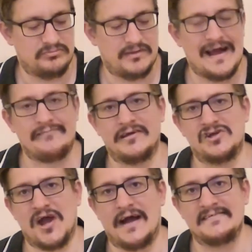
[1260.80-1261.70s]
having a
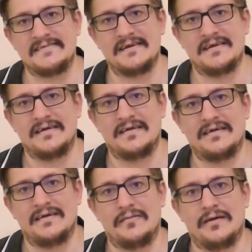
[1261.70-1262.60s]
chat.
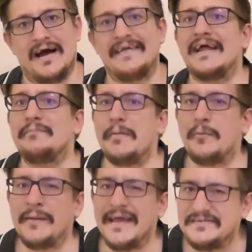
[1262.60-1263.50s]
And then people
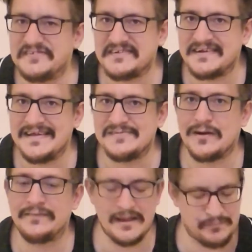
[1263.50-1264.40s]
be interested in it as
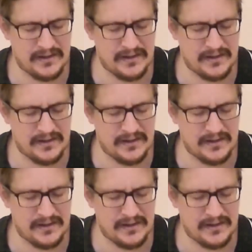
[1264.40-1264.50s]
well. They'd be